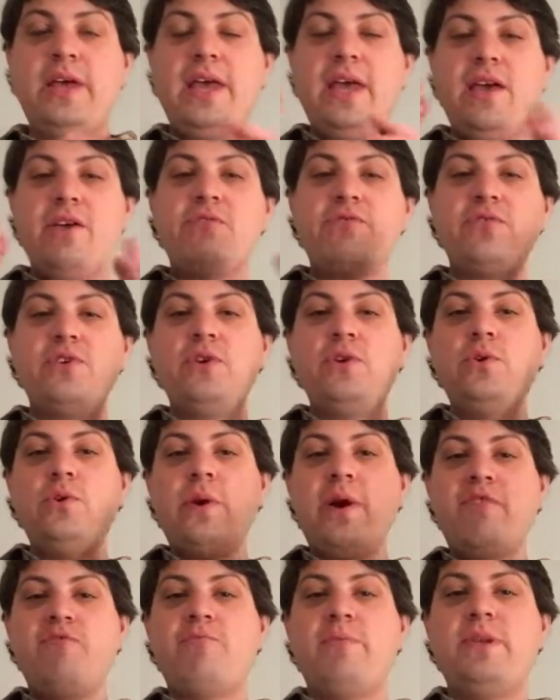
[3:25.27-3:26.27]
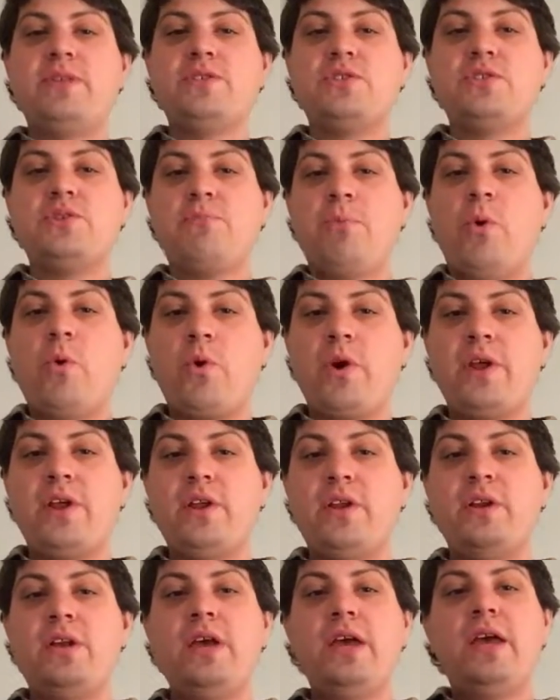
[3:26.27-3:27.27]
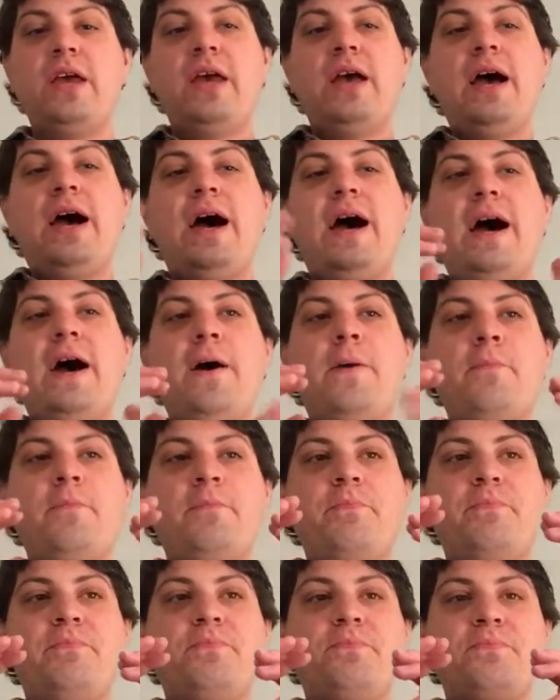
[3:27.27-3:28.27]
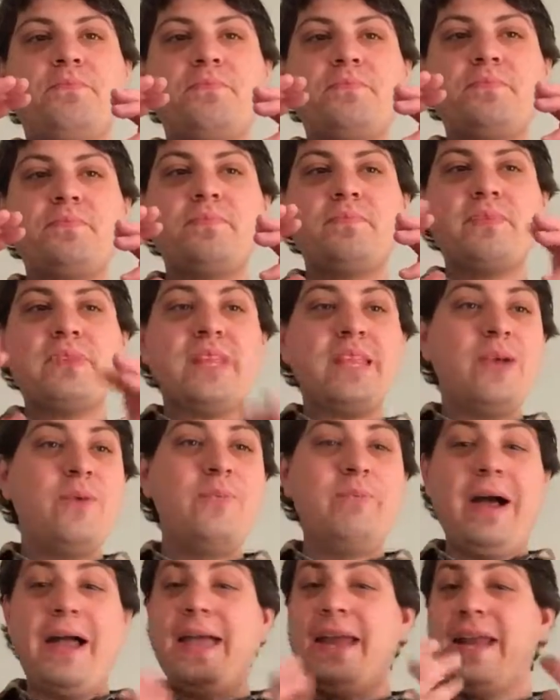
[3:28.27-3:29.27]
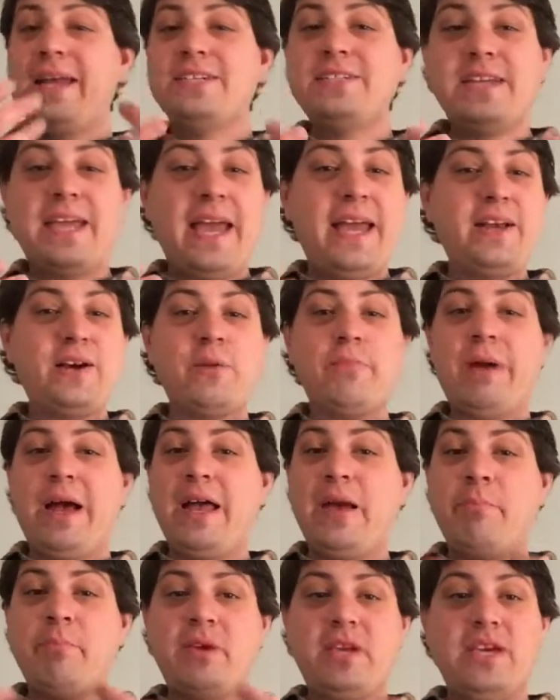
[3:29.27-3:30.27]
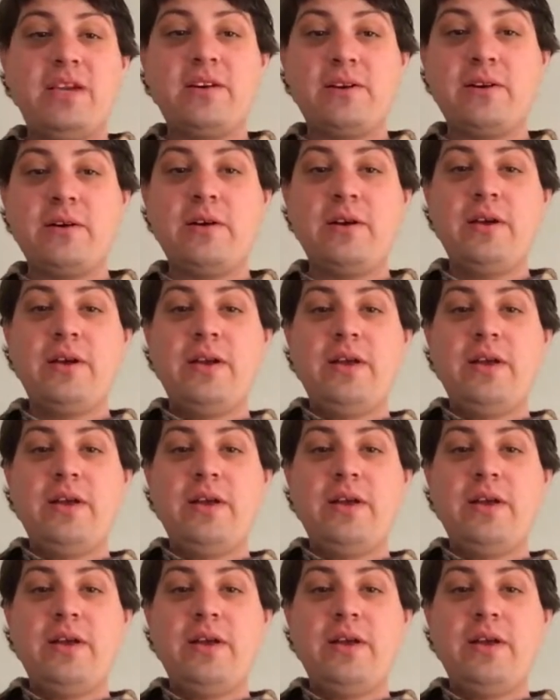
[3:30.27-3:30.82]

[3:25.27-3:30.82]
If you have been supported by an educator, by a peer,